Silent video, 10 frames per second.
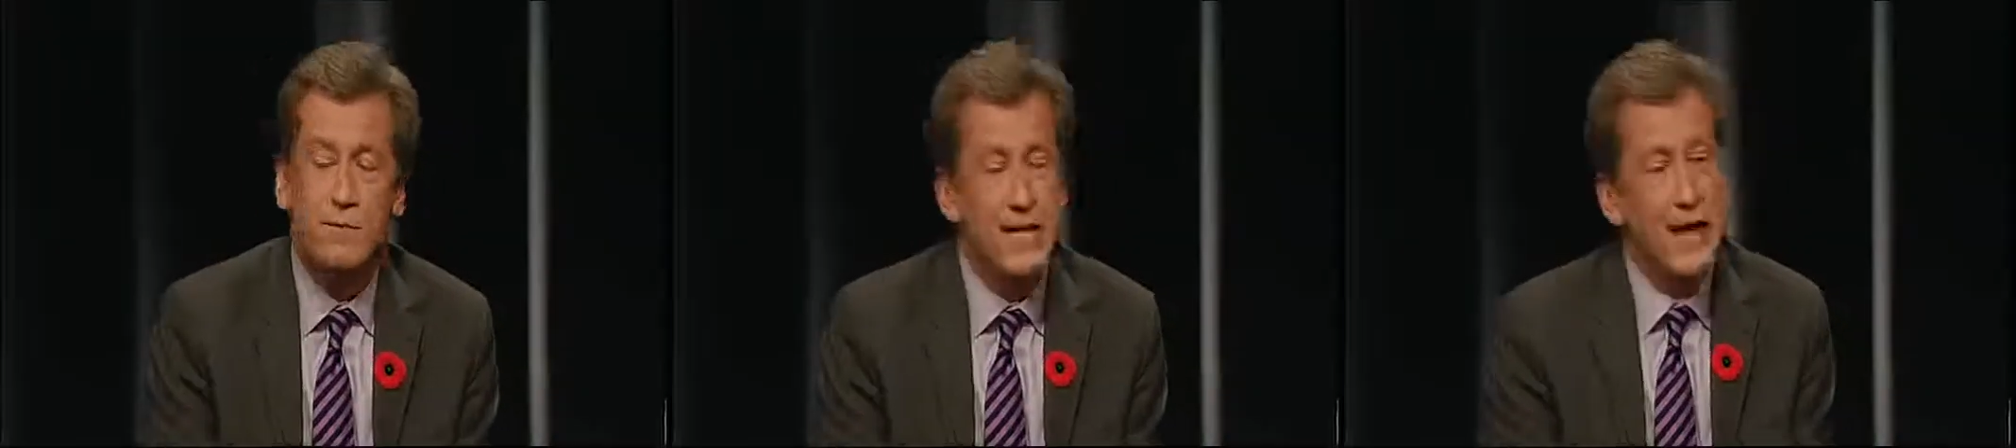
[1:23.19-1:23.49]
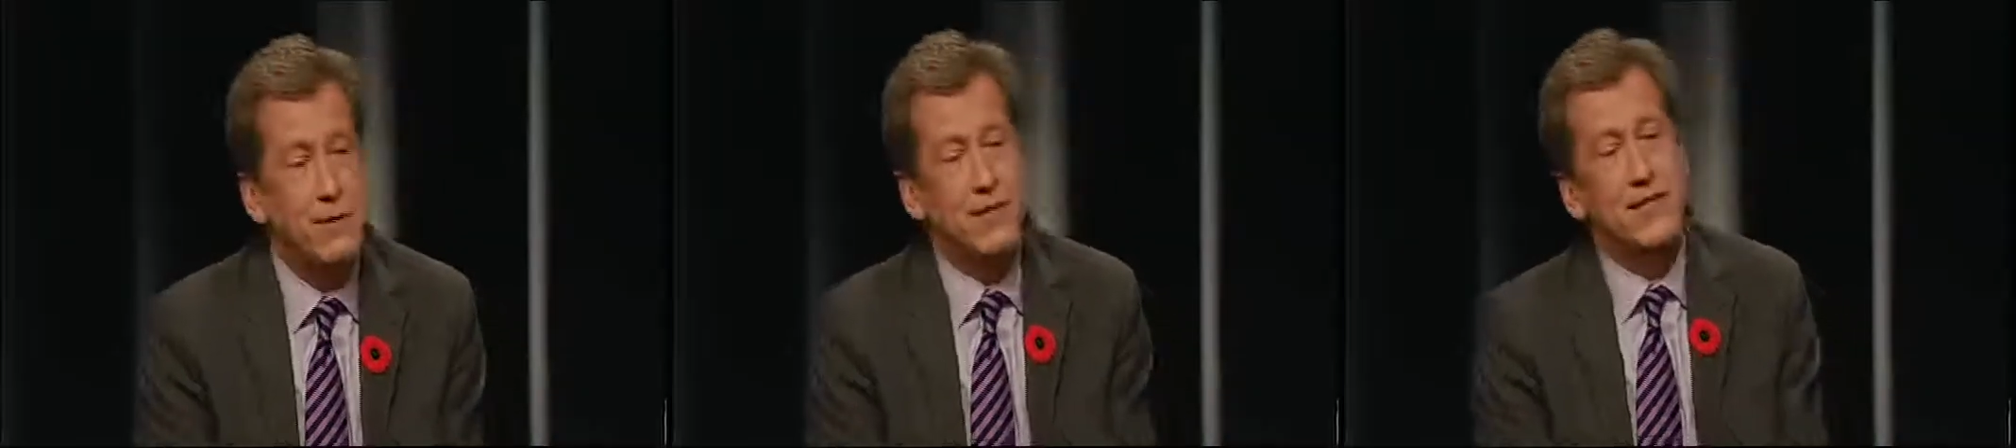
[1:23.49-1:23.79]
being
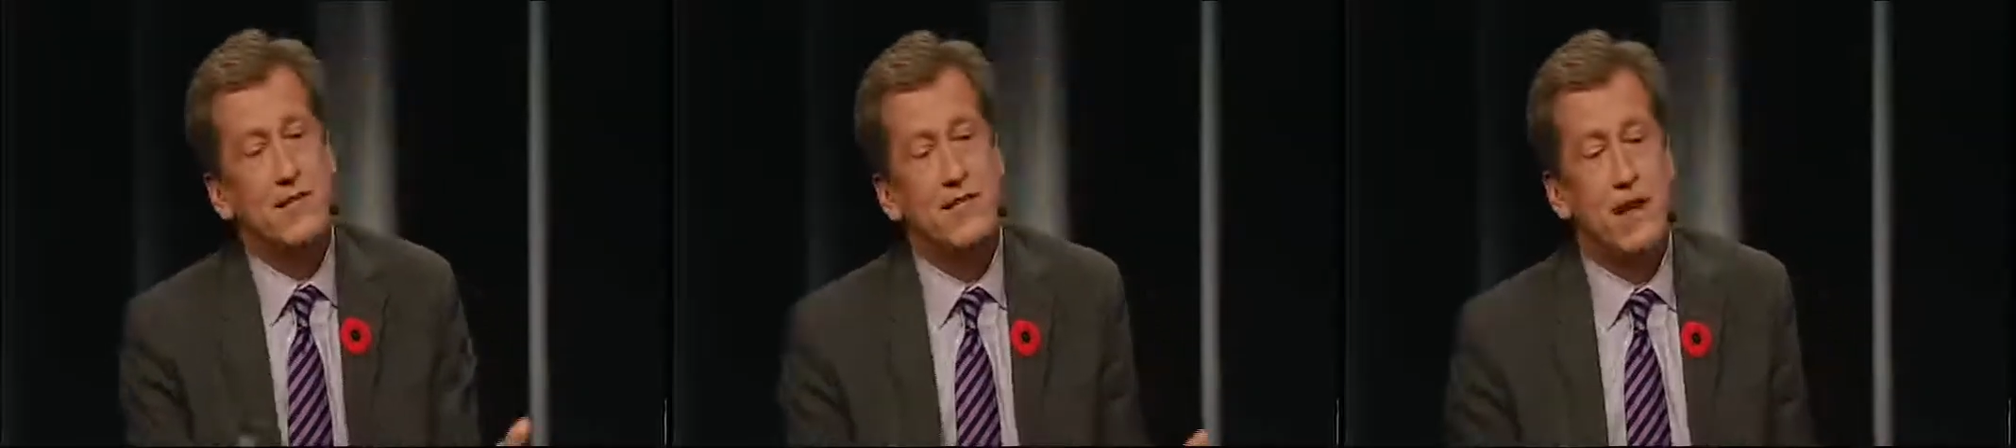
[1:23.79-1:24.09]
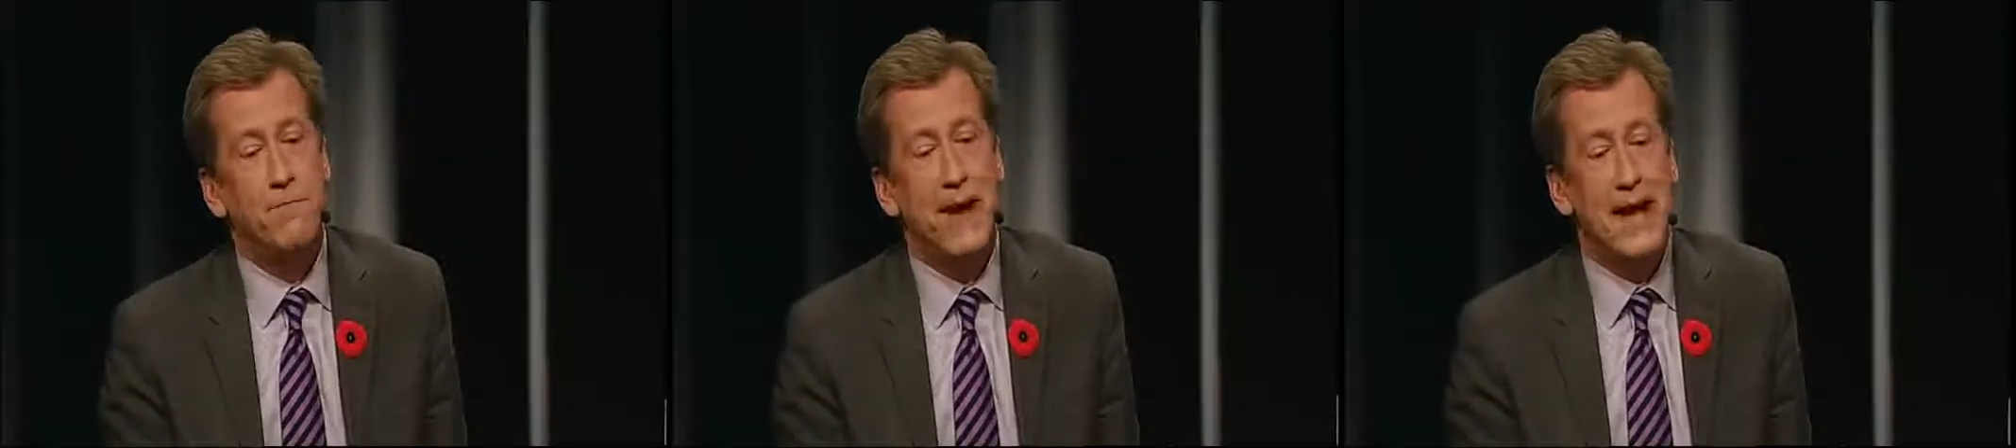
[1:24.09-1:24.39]
able to take a
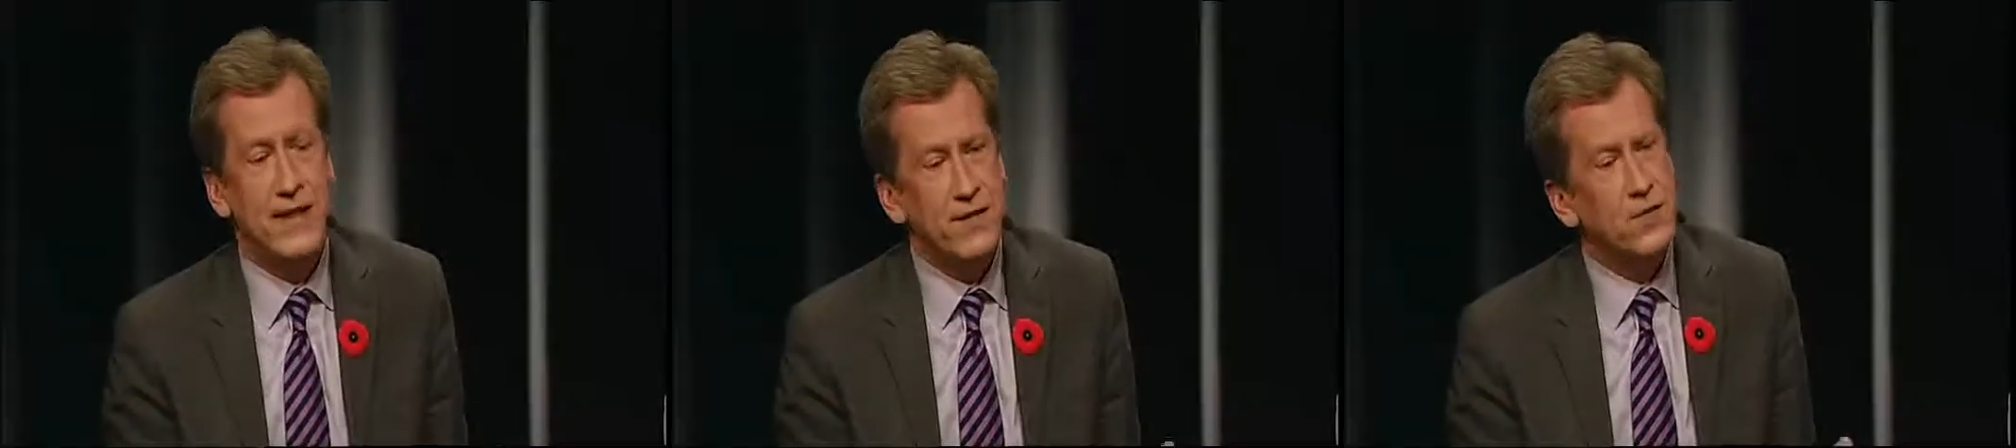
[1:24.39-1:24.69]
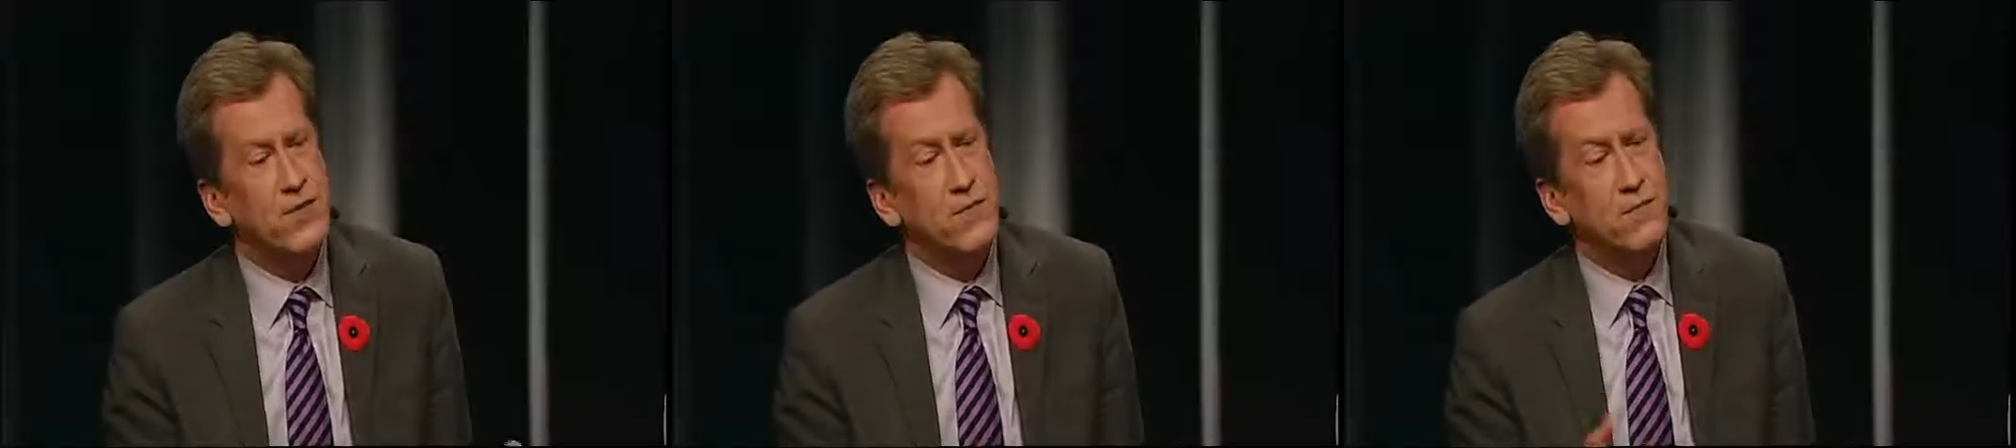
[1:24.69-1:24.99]
step back and
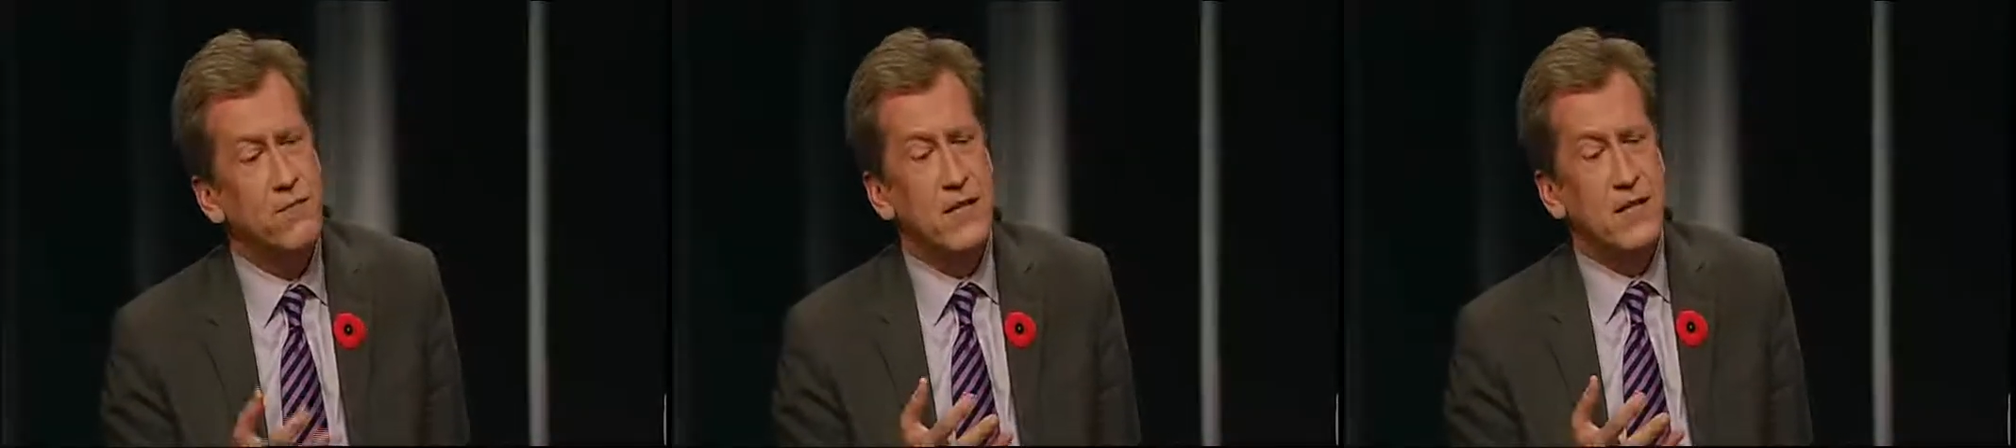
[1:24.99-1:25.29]
do some,